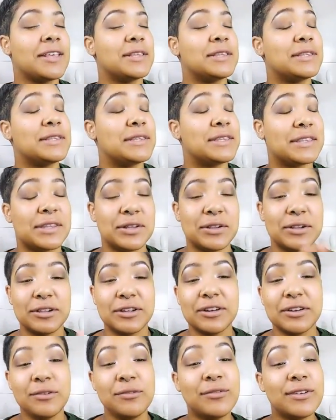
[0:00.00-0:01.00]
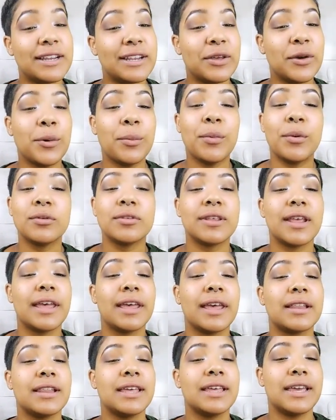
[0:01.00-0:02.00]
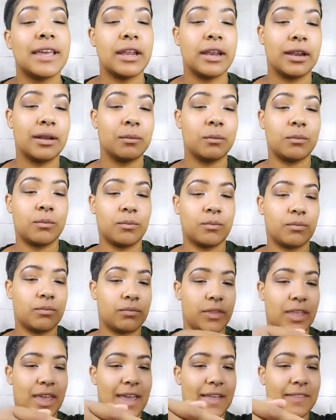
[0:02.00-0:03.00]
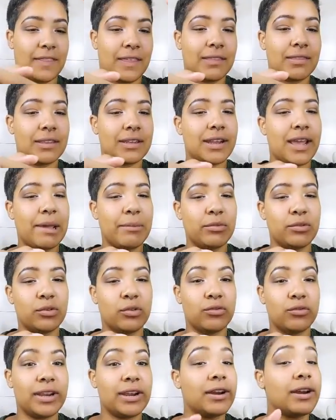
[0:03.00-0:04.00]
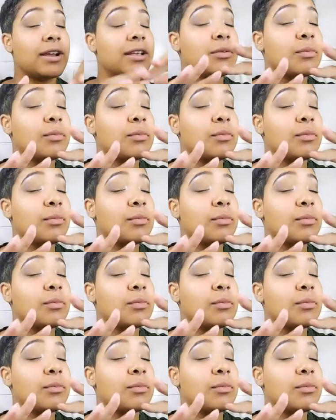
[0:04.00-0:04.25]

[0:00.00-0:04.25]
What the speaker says: still a good video most likely, and I think the time is over here.